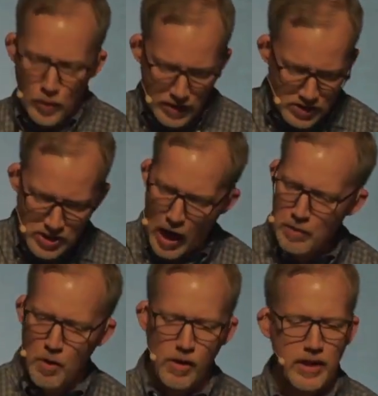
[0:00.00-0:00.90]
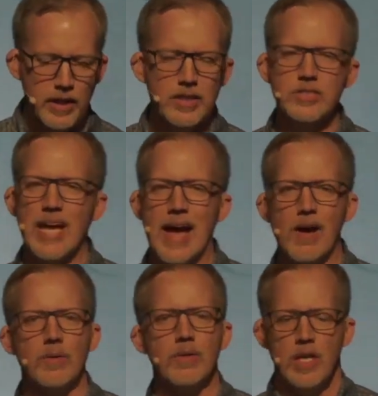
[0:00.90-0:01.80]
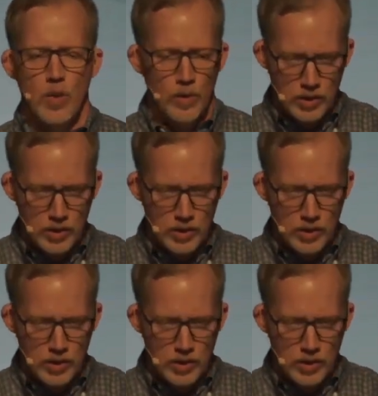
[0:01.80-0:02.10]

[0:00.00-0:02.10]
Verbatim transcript: when the stock market is down,